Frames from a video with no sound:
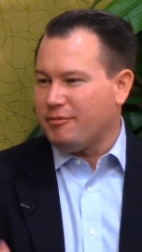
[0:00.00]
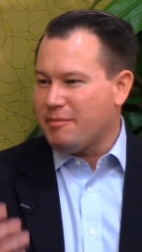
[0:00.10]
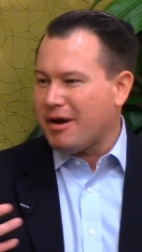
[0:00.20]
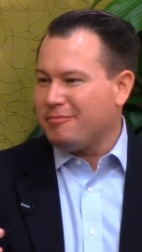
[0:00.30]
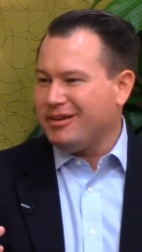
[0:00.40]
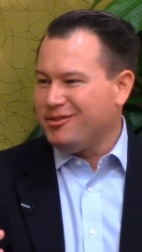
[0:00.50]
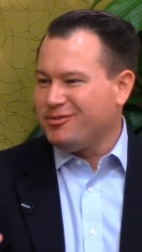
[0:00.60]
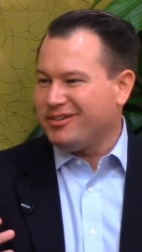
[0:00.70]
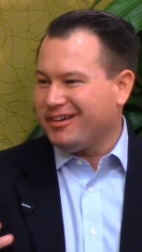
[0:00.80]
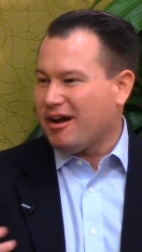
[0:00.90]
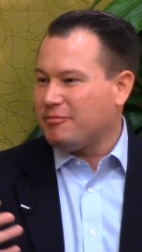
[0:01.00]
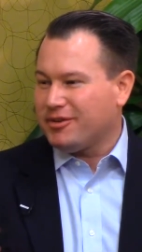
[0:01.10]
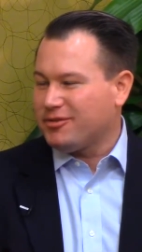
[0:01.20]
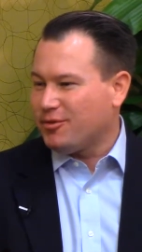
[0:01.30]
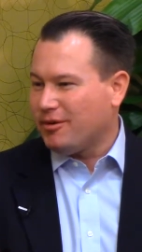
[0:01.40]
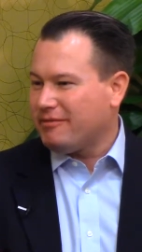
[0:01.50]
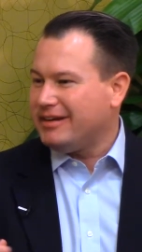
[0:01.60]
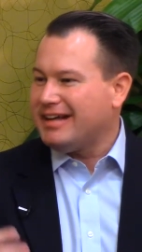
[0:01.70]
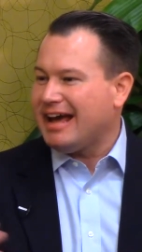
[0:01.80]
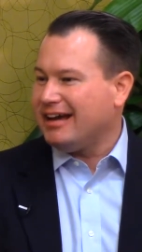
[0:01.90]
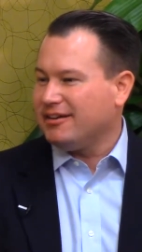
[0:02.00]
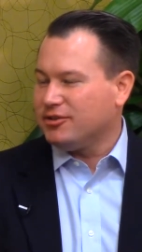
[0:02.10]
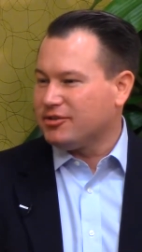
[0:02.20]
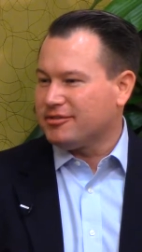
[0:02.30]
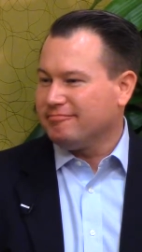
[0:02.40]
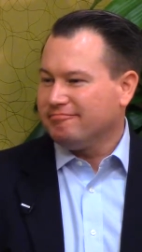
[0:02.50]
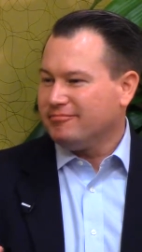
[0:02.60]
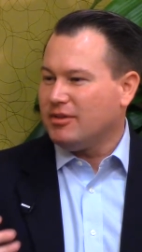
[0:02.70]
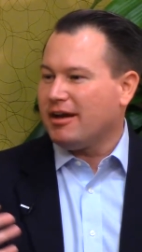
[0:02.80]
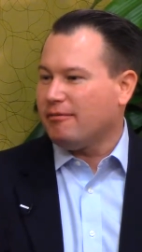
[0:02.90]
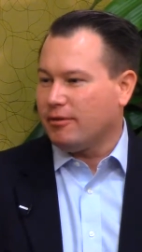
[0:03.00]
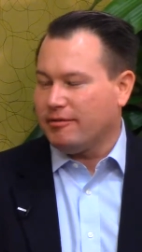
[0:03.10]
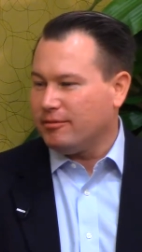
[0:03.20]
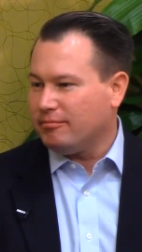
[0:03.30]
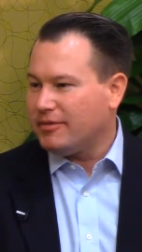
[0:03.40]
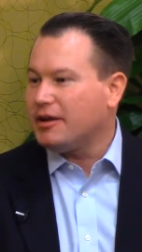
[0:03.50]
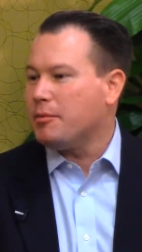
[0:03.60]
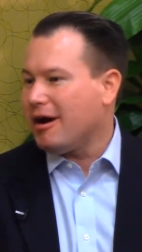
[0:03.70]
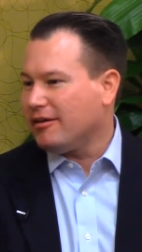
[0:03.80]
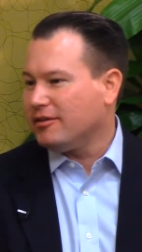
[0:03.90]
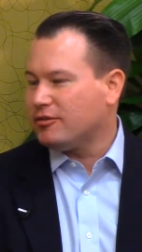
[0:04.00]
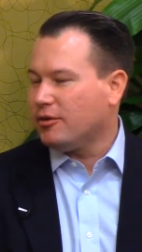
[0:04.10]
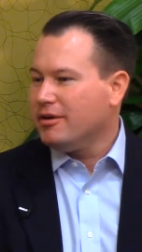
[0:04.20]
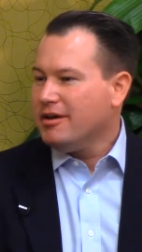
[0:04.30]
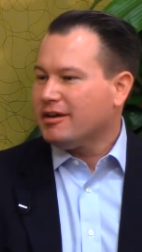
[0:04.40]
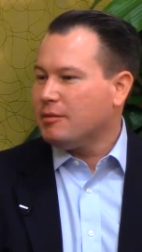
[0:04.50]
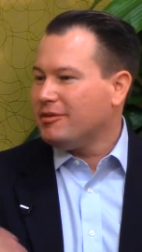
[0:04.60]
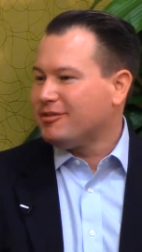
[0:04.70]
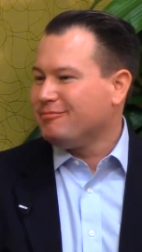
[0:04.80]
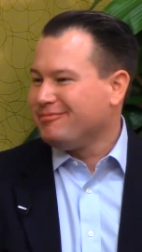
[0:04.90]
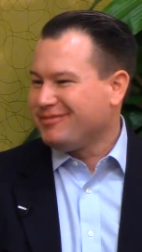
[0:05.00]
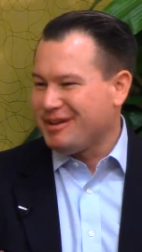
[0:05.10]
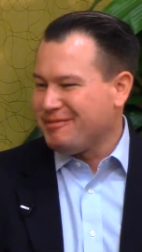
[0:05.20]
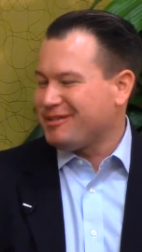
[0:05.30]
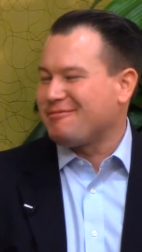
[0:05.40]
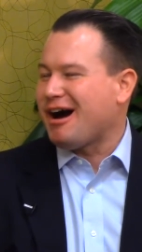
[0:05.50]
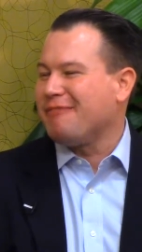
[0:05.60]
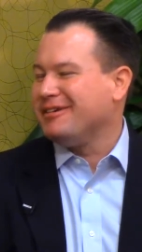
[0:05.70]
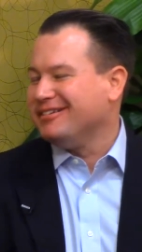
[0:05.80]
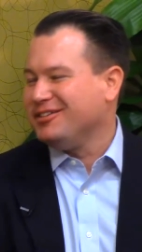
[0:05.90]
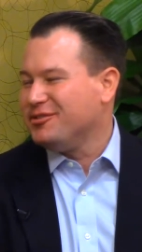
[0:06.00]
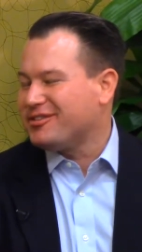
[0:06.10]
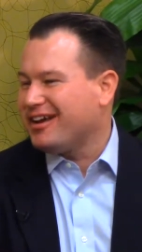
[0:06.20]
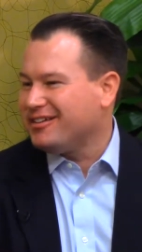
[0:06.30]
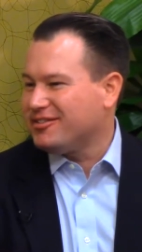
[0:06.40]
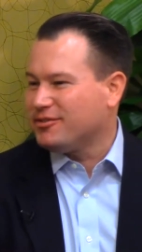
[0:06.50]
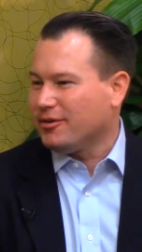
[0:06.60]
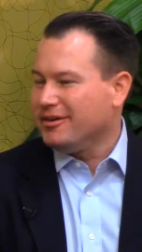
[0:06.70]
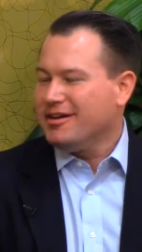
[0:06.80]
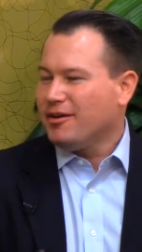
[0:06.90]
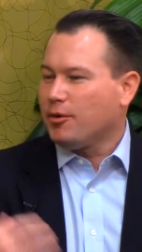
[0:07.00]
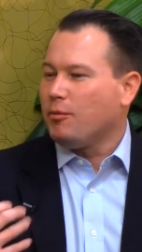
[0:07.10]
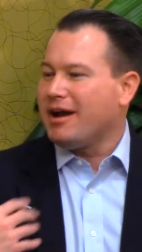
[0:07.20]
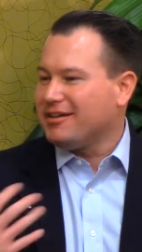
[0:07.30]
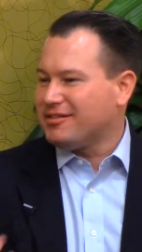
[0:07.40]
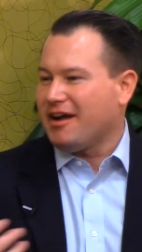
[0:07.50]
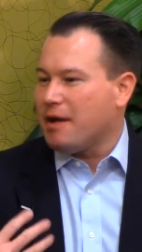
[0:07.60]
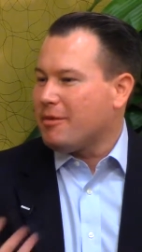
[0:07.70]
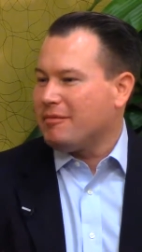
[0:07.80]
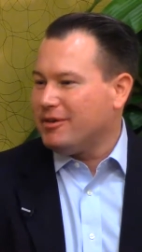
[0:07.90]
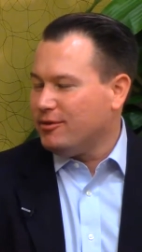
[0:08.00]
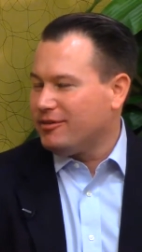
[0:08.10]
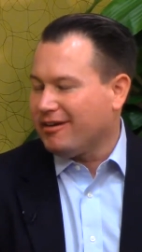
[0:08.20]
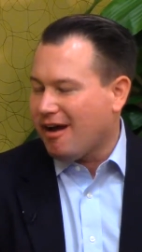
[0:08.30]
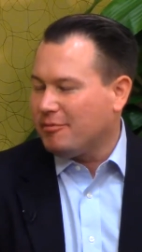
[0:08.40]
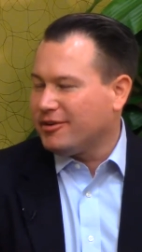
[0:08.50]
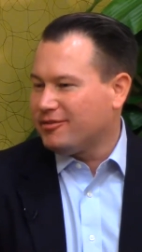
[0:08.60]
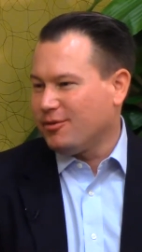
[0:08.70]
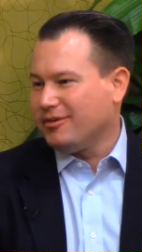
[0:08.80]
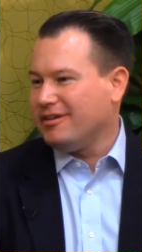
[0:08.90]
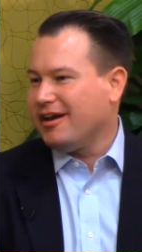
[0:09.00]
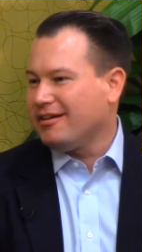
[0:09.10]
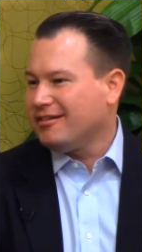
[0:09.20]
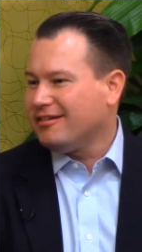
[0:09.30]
we might be using an object store every day and just not ever even think about it. So give me so. some give me some common use cases or, or ways that I might be using an object store today. Right.